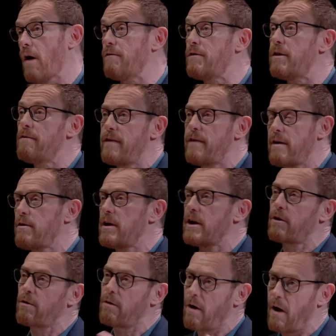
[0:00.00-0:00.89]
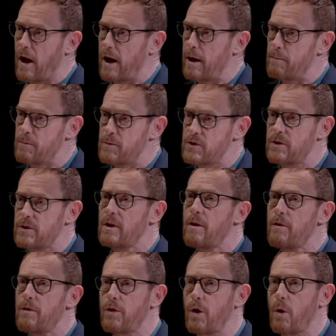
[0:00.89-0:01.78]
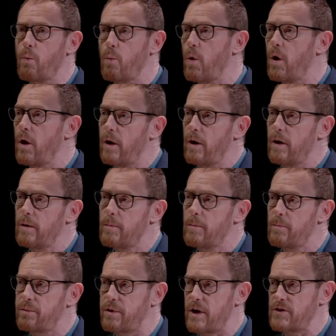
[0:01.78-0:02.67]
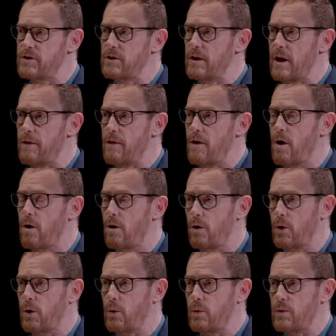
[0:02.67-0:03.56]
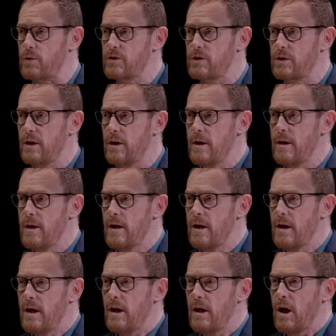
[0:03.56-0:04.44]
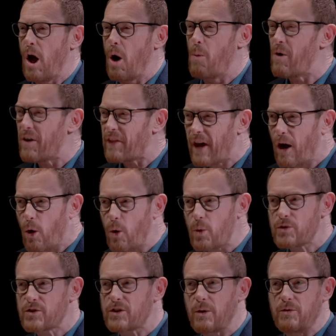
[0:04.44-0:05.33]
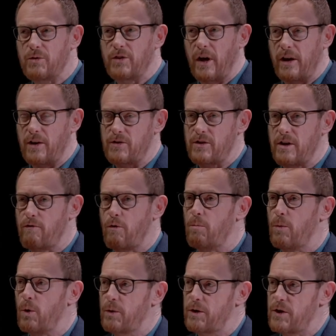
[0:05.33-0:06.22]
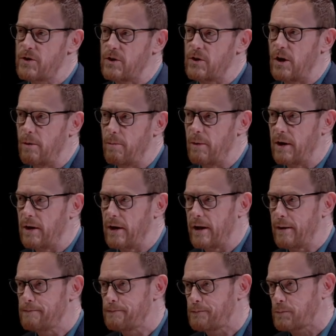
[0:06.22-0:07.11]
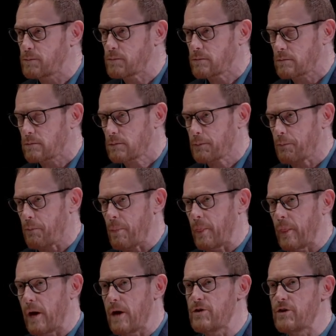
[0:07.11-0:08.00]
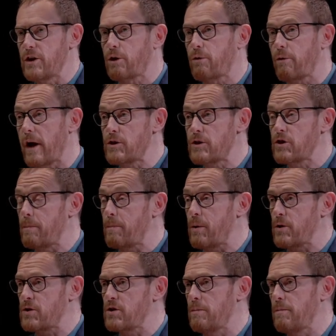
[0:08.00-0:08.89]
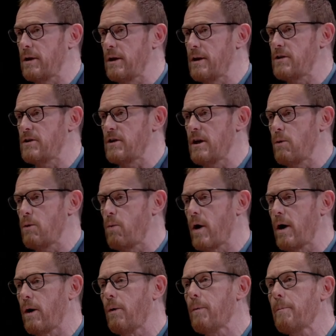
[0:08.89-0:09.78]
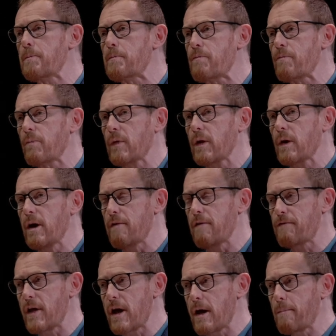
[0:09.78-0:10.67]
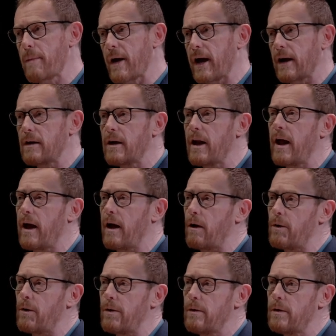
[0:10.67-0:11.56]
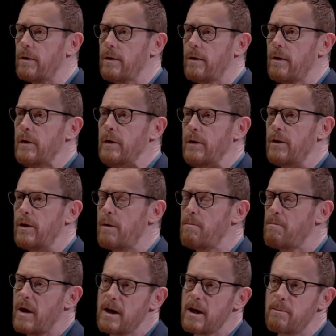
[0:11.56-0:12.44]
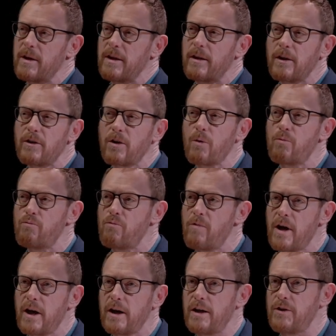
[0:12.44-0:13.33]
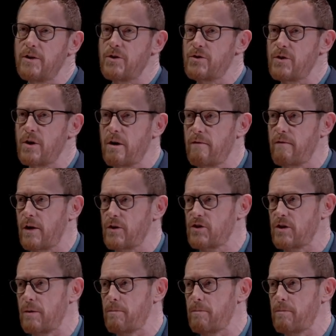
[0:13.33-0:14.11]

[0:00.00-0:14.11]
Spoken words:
of the very crimes that were present in the Holocaust. And what that also does, even more disturbingly, is it creates the possibility, well, if they're bad now, then maybe they don't really deserve our